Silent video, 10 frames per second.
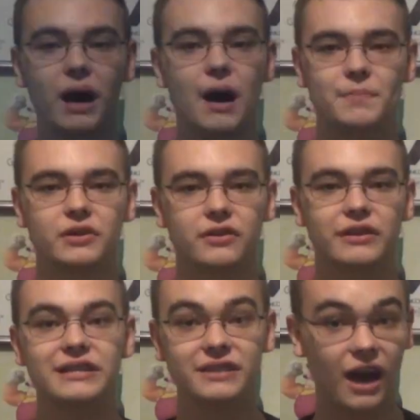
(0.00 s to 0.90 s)

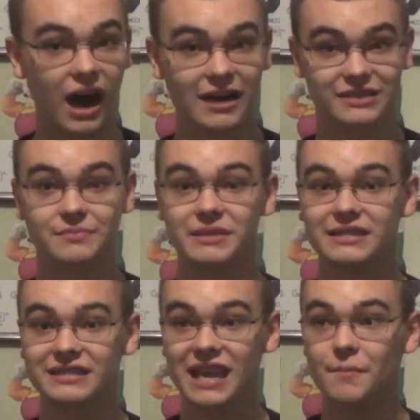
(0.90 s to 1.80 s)
popular, he's awesome,
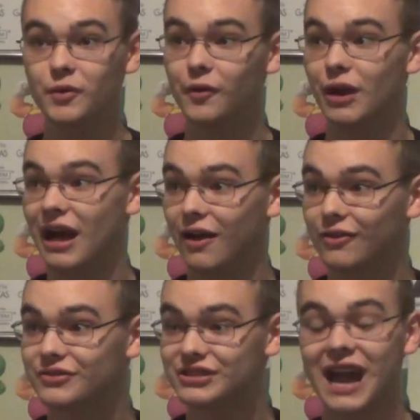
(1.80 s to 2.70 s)
he's Samuel
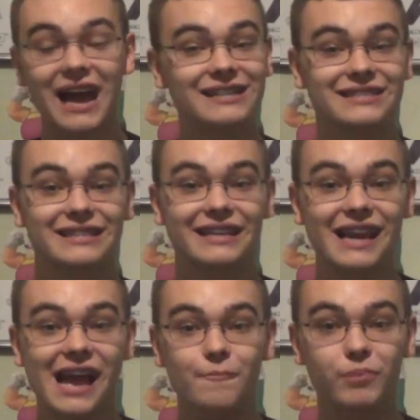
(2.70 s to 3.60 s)
L. Jackson.
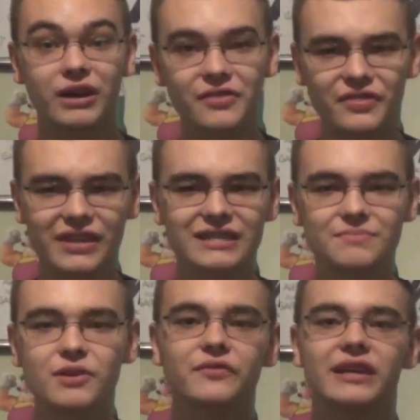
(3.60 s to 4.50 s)
But in this
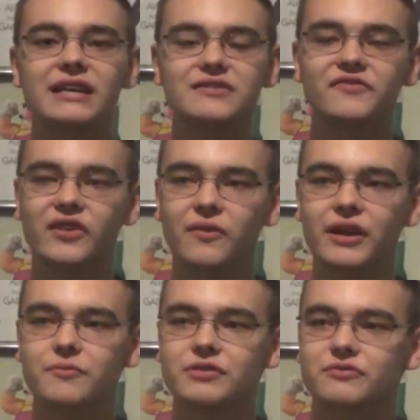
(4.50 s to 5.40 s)
movie, his
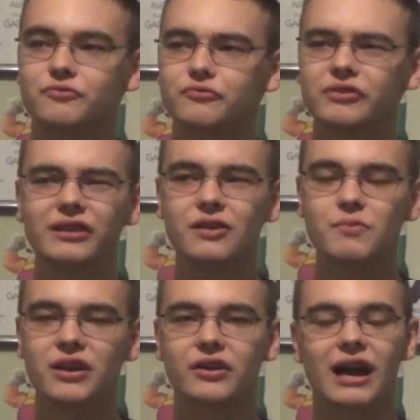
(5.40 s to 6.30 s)
villain was really
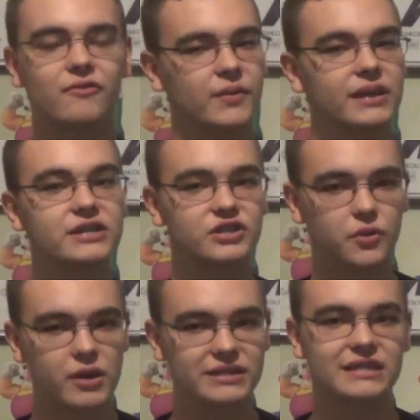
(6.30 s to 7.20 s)
weird. I really
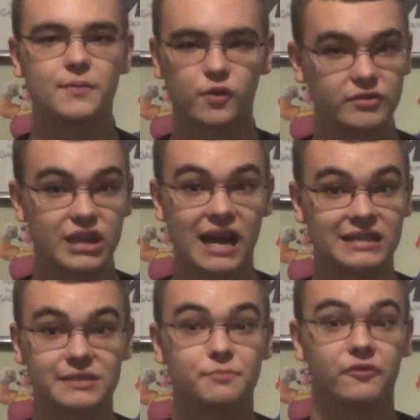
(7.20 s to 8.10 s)
enjoyed Samuel L.
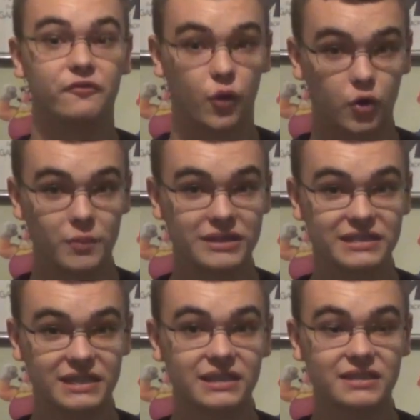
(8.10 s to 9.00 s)
Jackson's
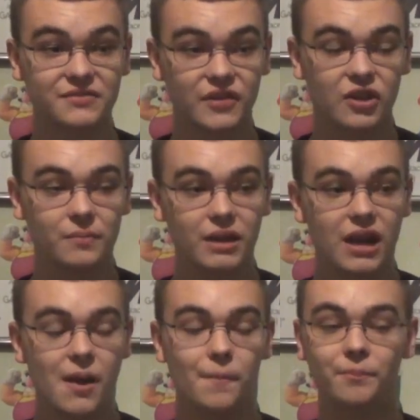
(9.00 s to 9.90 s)
performance in this film,
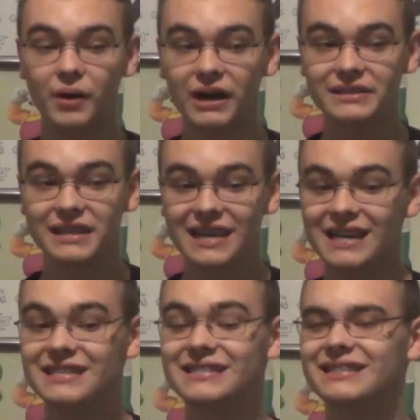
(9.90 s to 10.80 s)
but
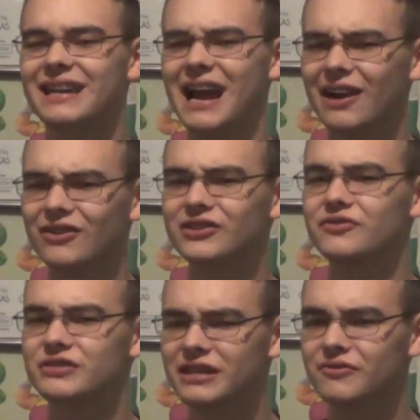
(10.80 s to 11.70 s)
his
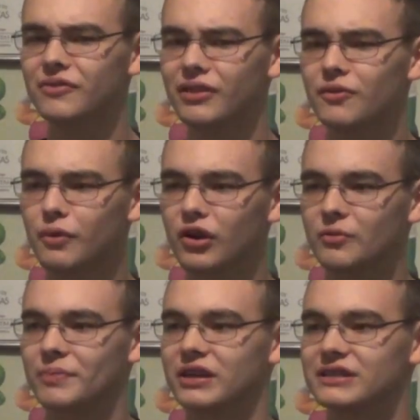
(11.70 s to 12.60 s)
character didn't really
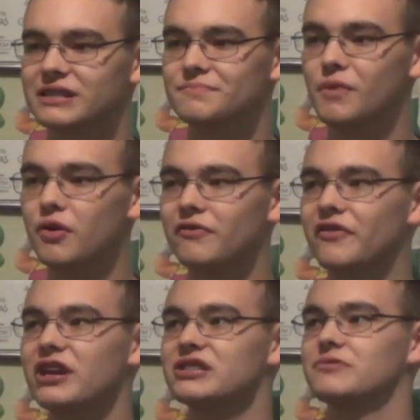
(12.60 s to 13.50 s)
work because his
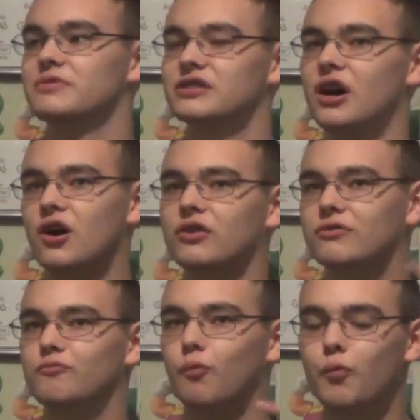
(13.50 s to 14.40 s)
motivation was
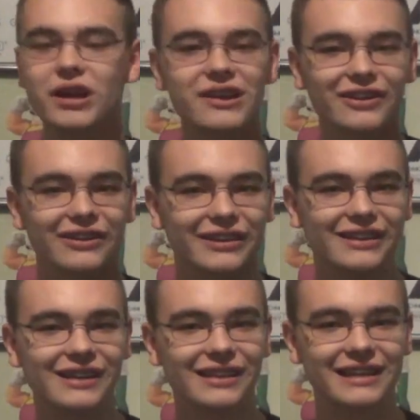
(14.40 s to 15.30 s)
all weird.
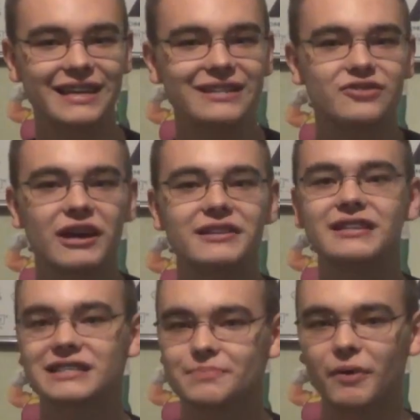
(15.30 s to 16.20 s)
Like, he tried
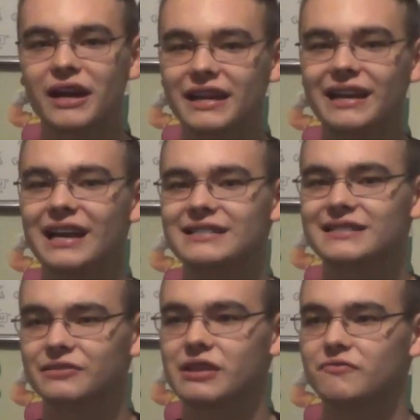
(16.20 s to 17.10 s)
to explain it and I
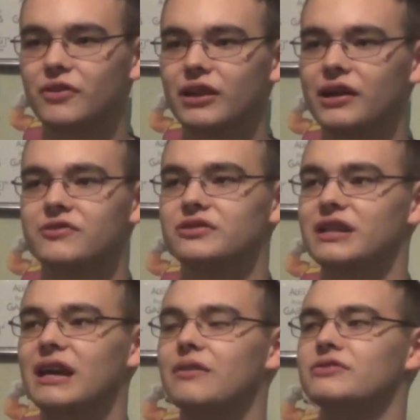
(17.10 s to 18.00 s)
still didn't really
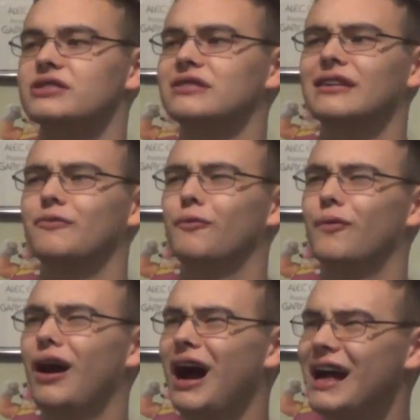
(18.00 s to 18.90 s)
understand. I was just like,
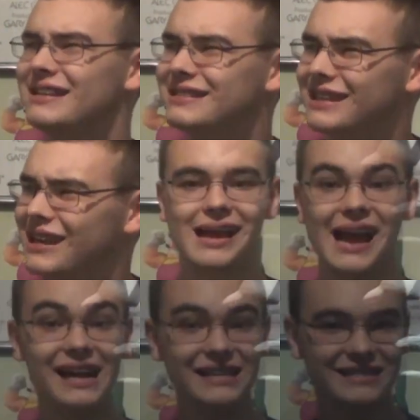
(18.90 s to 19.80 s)
what?
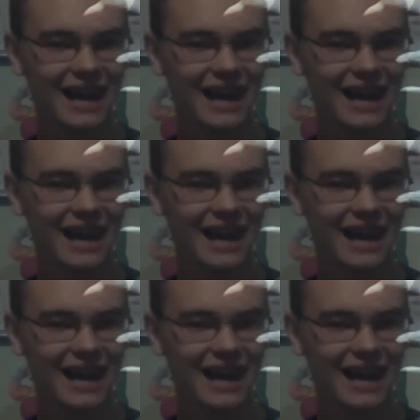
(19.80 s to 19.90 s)
And he's